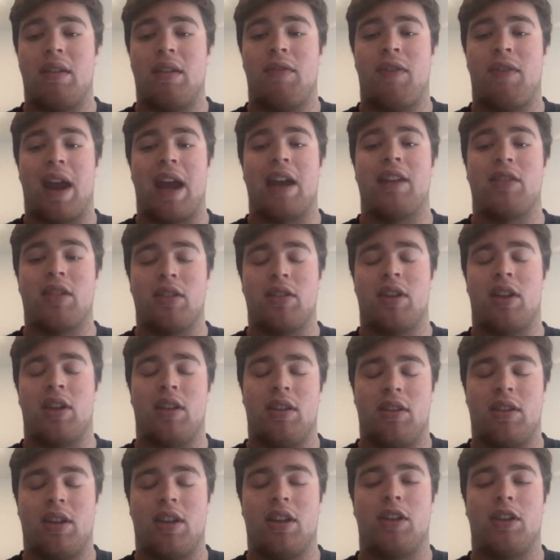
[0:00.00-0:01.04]
fans are to
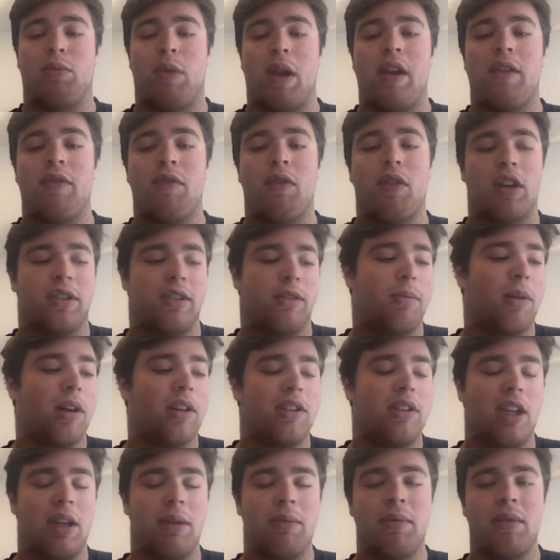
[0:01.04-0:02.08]
this Wake Forest football
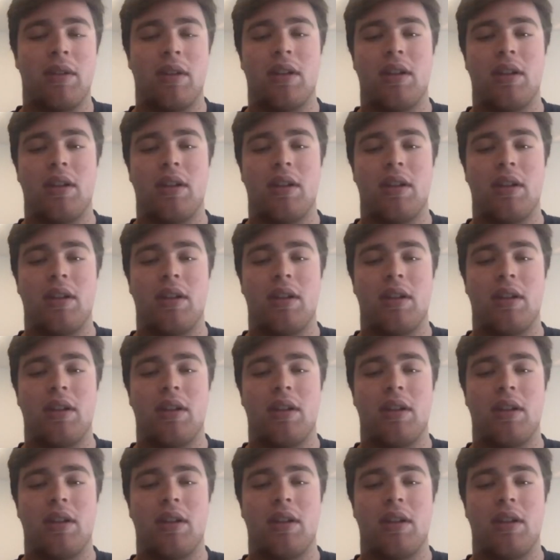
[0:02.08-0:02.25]
team?